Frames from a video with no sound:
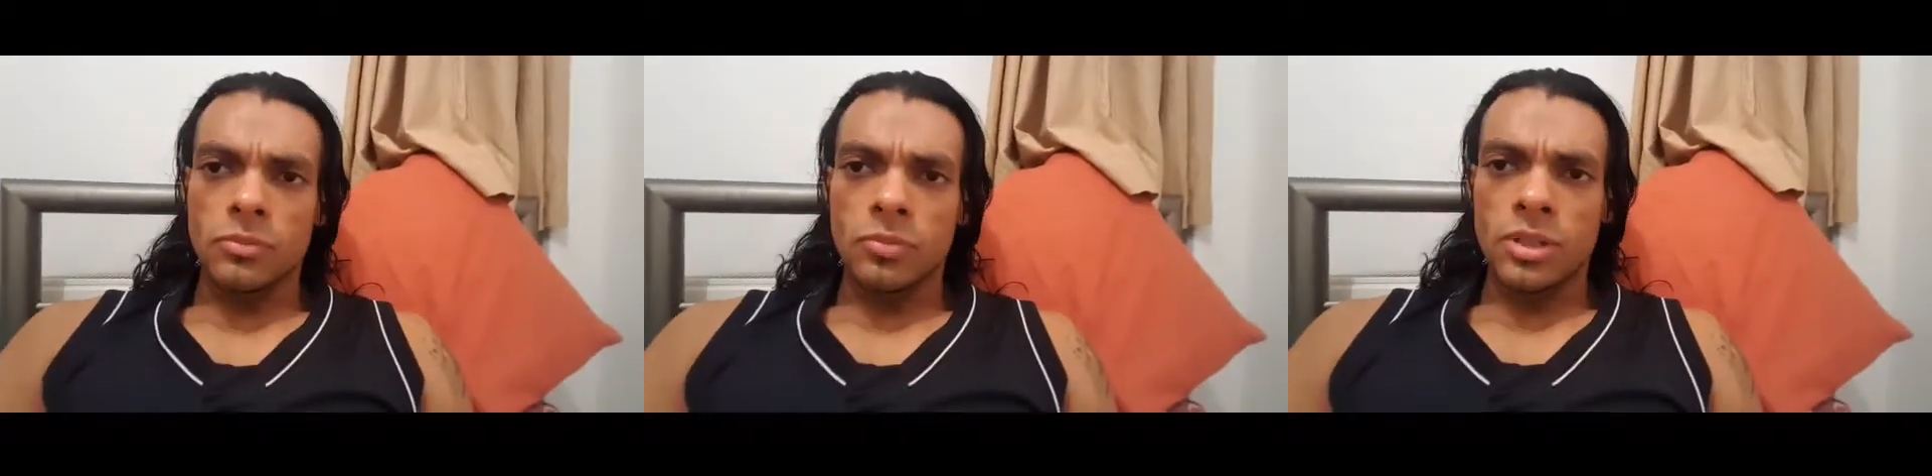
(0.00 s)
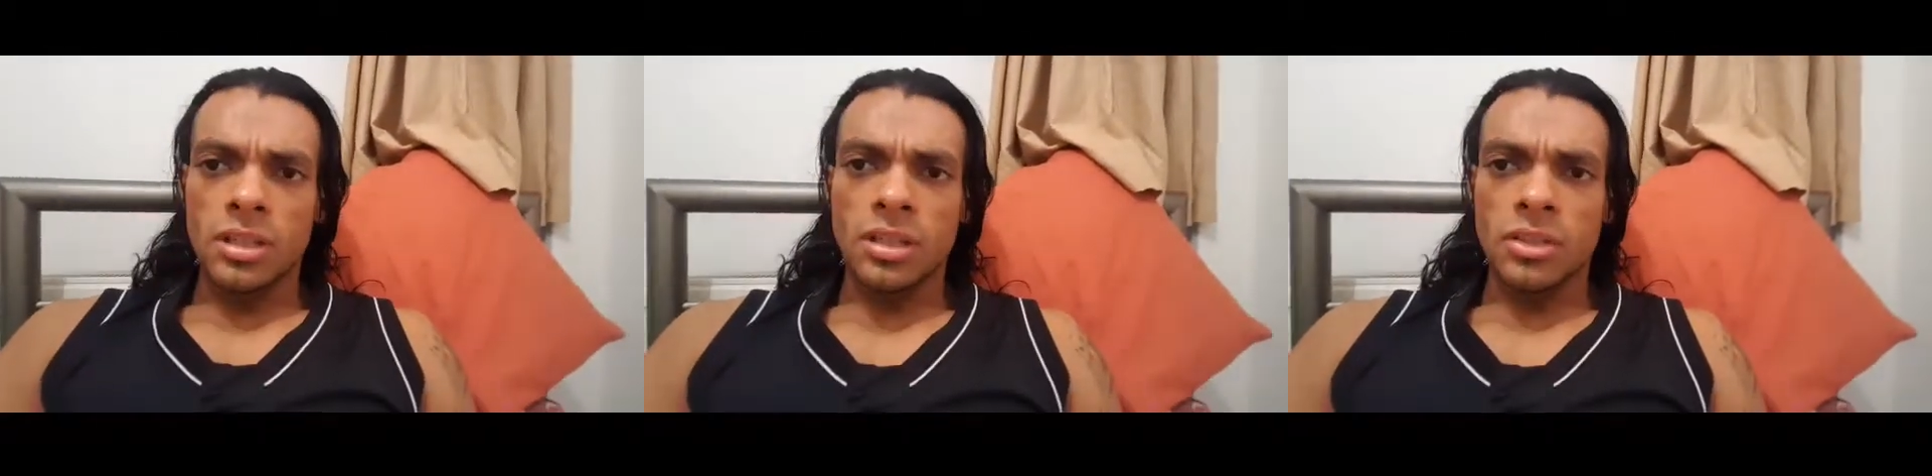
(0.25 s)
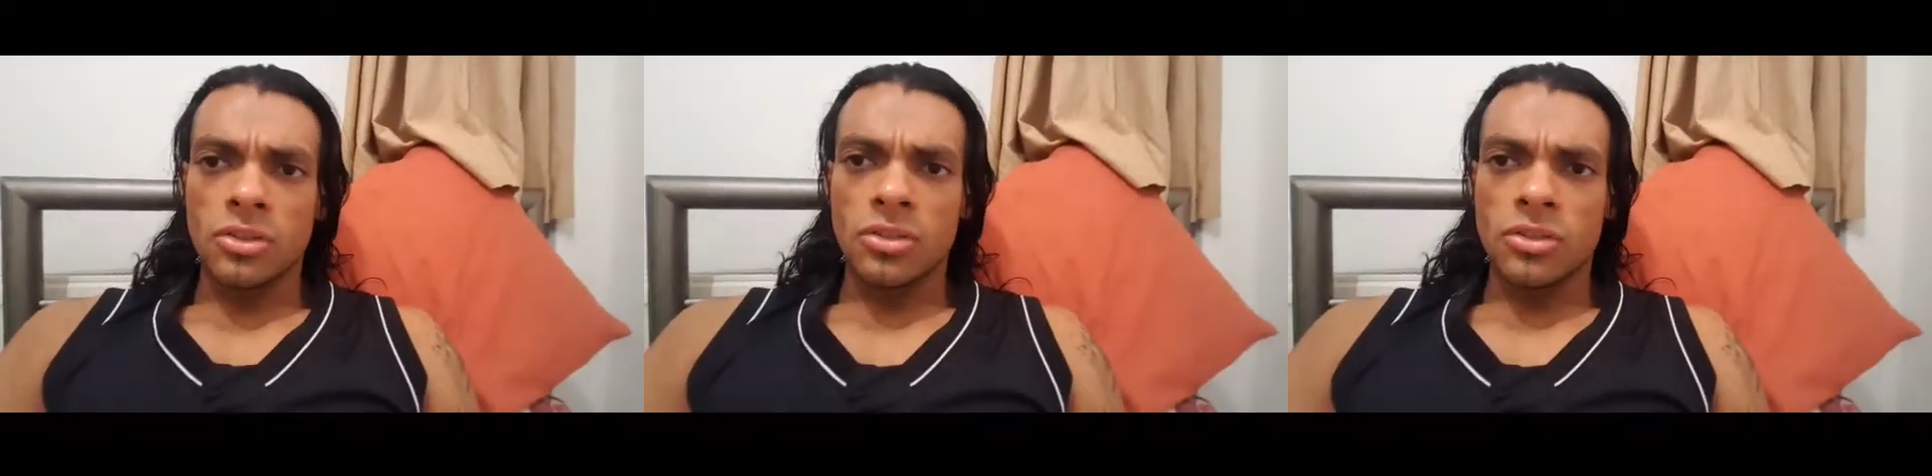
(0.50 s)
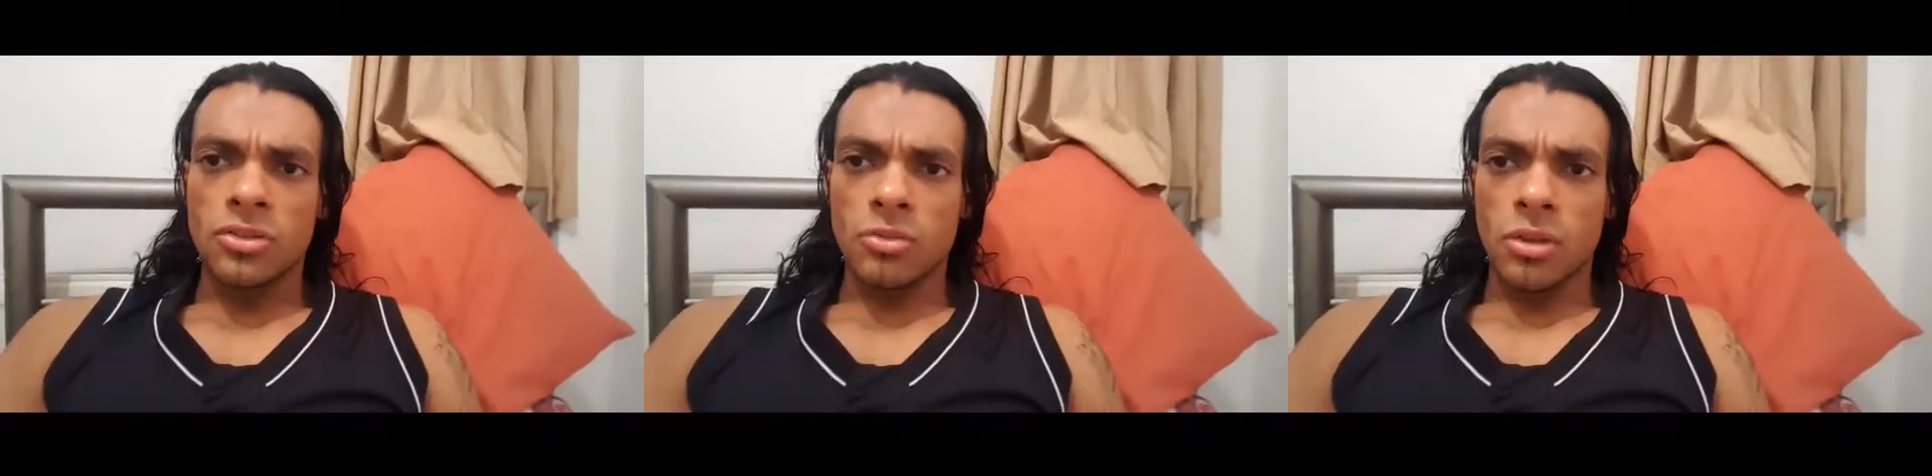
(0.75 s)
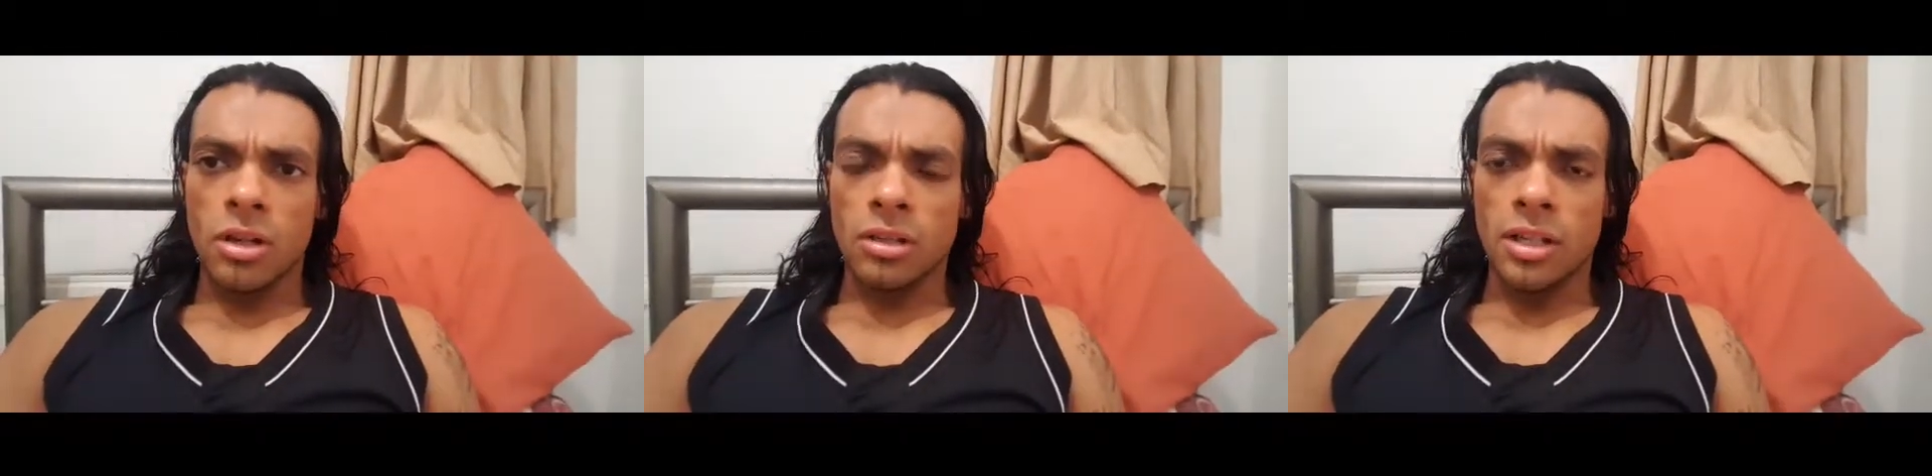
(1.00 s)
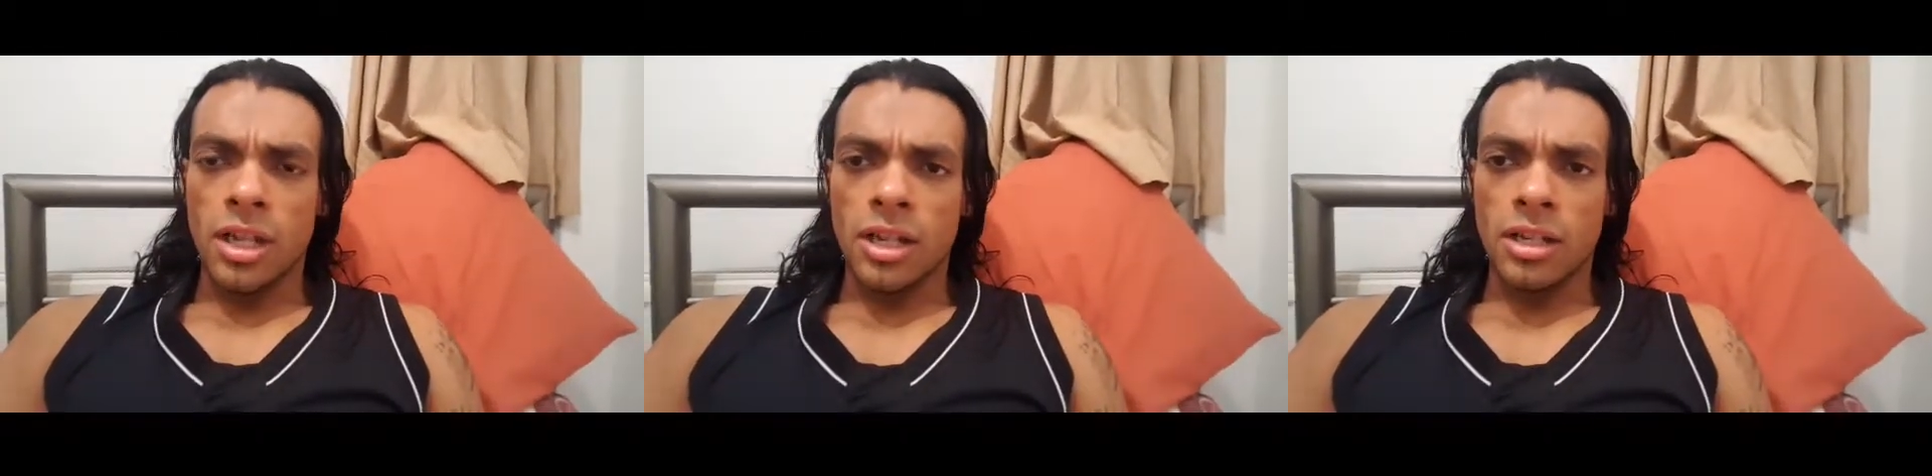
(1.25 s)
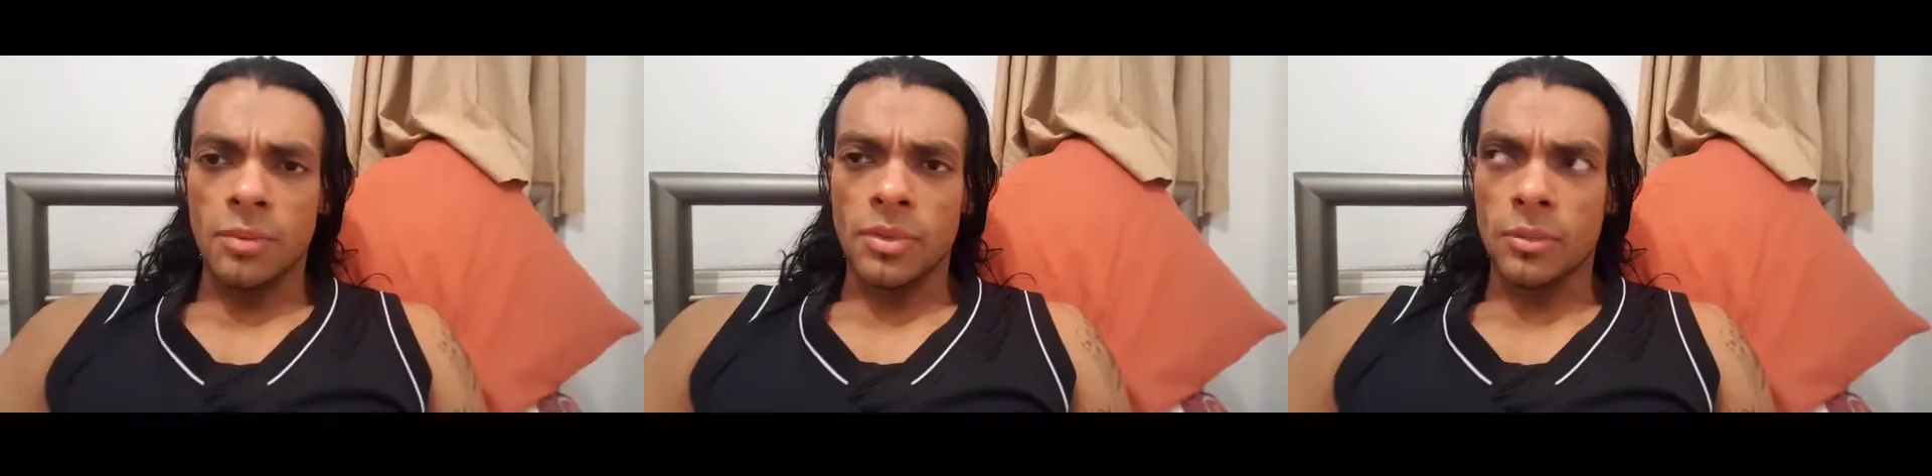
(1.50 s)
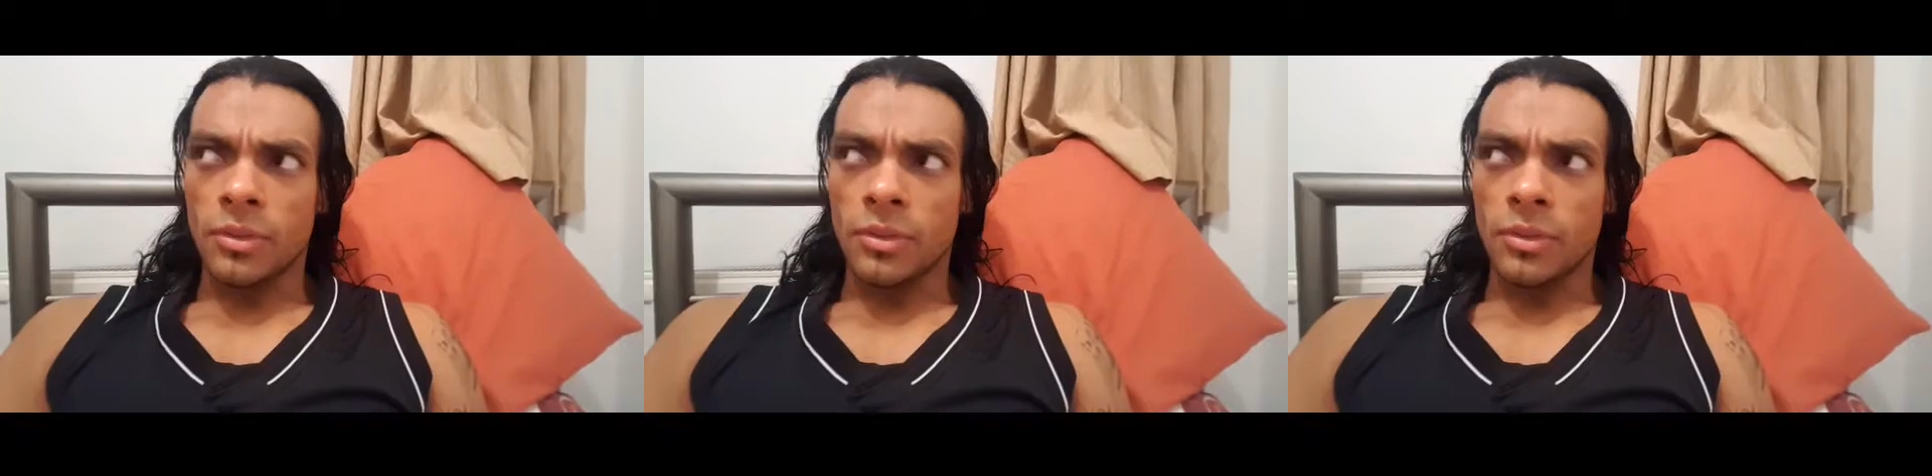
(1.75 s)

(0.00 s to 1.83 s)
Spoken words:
Really strong lineup.